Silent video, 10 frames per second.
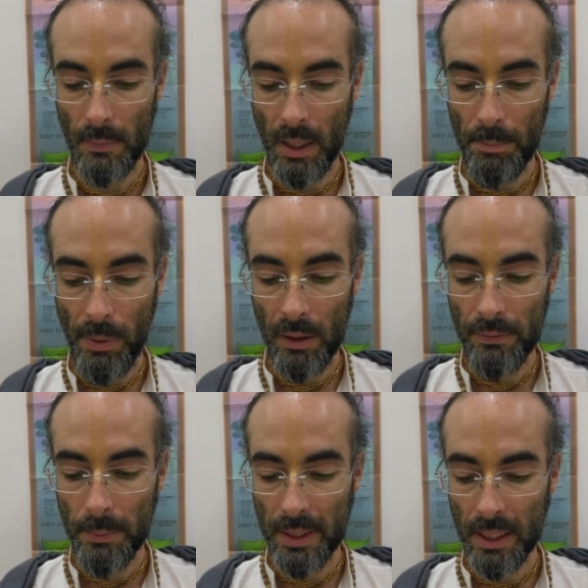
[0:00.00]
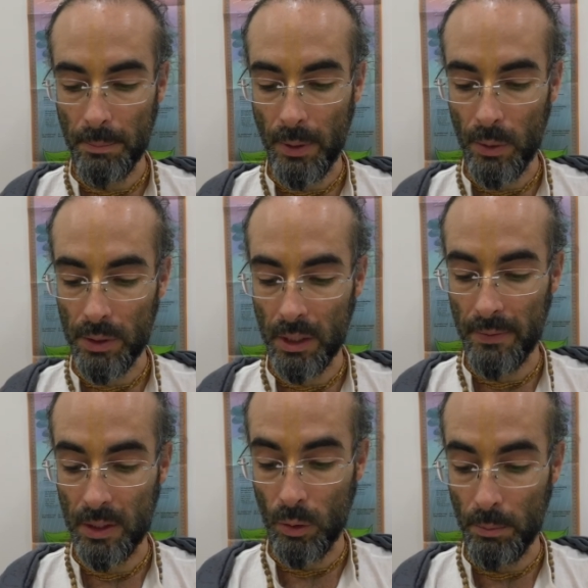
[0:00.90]
Apart from the composing of
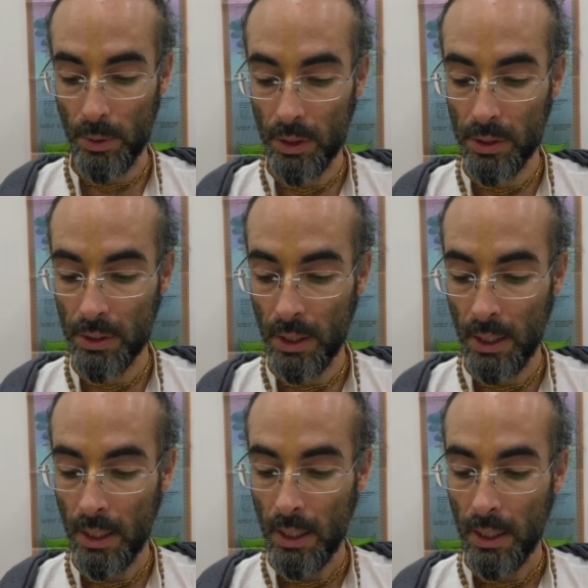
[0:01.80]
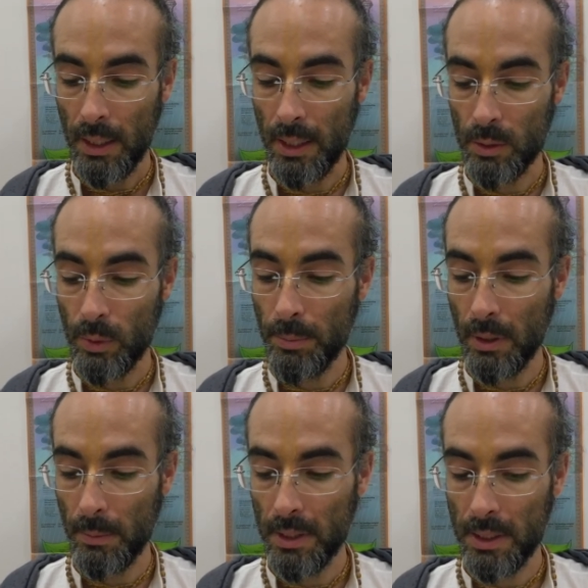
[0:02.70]
his own books, he has
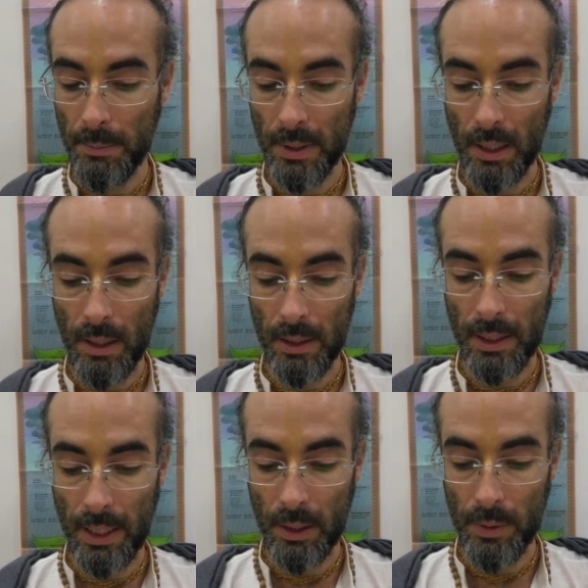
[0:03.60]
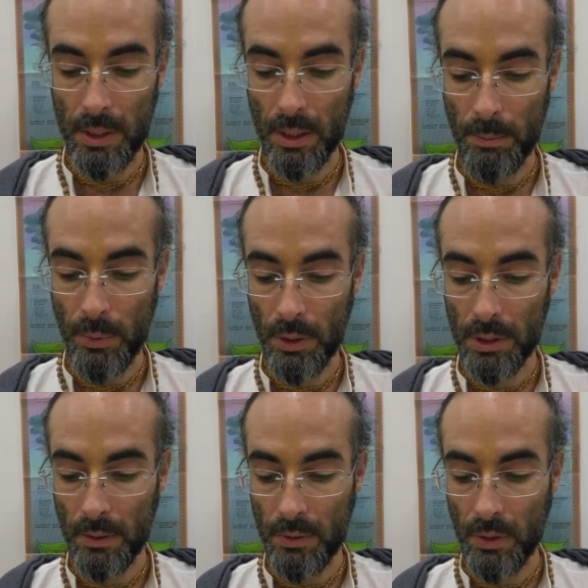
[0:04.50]
republished in Bengali language the books
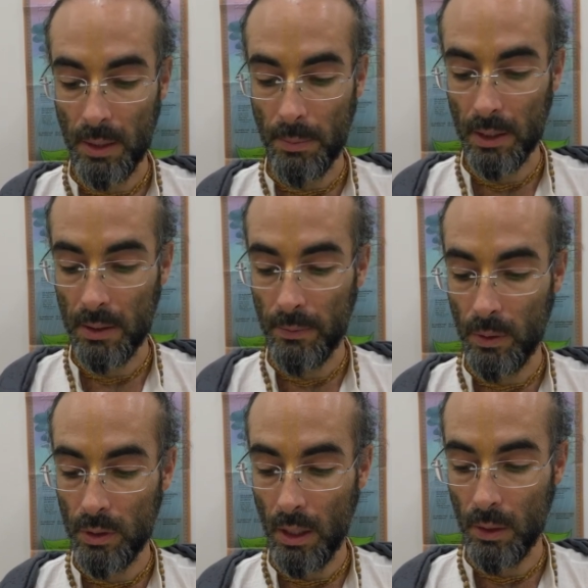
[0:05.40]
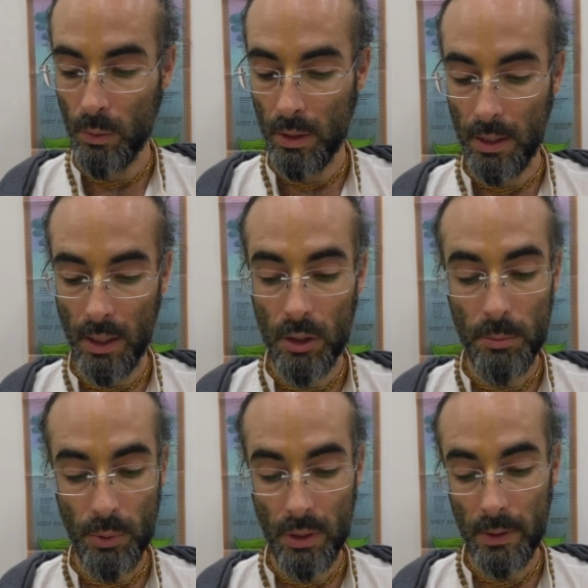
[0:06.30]
of Srila Bhaktivinoda Thakur and other
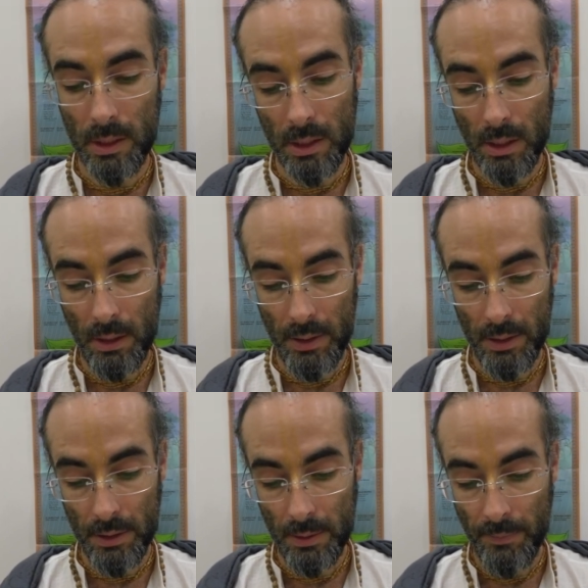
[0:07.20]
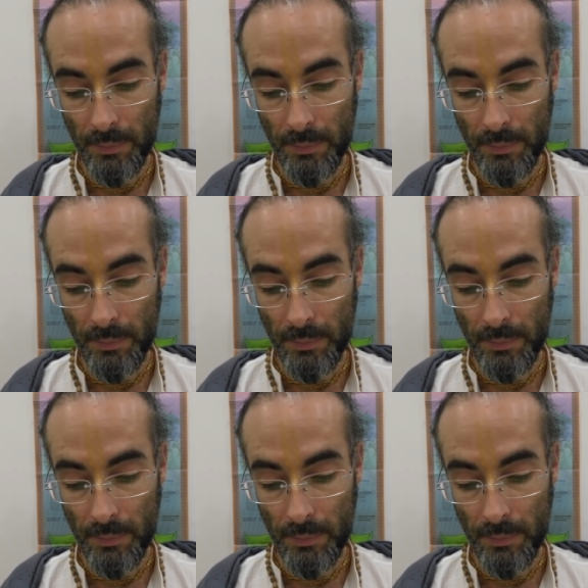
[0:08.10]
previous acharyas.